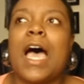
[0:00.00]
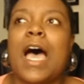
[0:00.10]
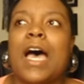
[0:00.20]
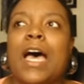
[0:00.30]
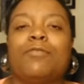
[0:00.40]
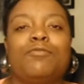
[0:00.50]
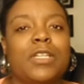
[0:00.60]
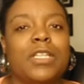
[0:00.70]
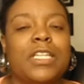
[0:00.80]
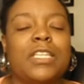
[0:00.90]
Uh,
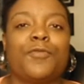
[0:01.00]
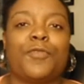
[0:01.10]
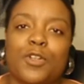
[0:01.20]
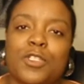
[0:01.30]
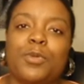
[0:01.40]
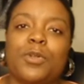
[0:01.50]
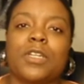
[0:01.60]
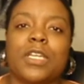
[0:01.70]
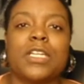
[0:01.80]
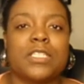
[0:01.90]
really, the first
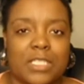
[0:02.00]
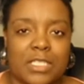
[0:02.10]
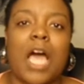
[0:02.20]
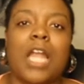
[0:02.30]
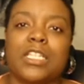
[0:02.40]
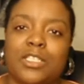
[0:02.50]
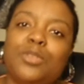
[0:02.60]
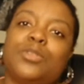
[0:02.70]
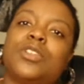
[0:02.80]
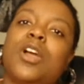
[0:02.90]
book is a solid
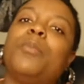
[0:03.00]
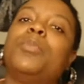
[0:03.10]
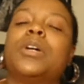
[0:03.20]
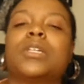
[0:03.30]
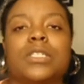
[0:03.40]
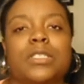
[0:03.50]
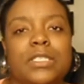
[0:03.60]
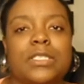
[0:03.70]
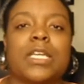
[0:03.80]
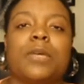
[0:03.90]
two-star book. The
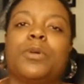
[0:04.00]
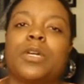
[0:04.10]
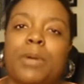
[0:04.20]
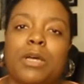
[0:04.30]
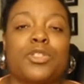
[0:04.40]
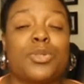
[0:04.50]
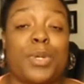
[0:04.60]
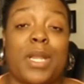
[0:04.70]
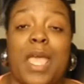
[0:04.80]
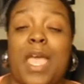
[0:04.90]
second book, about two
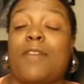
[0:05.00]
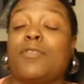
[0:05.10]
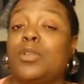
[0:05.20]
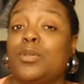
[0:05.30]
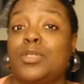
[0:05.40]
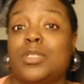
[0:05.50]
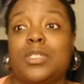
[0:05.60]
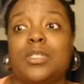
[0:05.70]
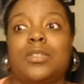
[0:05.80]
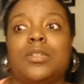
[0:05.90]
and a half, close
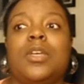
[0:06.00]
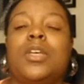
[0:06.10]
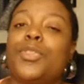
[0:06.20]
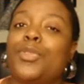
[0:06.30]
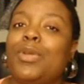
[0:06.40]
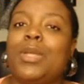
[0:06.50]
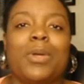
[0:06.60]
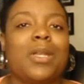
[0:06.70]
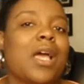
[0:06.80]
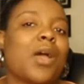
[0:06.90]
to three,
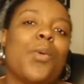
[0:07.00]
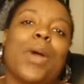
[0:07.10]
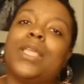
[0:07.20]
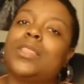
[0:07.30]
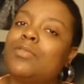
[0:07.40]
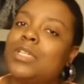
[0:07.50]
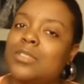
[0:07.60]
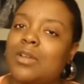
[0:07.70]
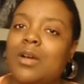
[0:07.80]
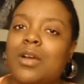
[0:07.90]
but not quite three
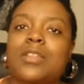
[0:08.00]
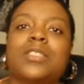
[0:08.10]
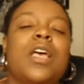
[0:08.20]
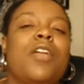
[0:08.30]
stars.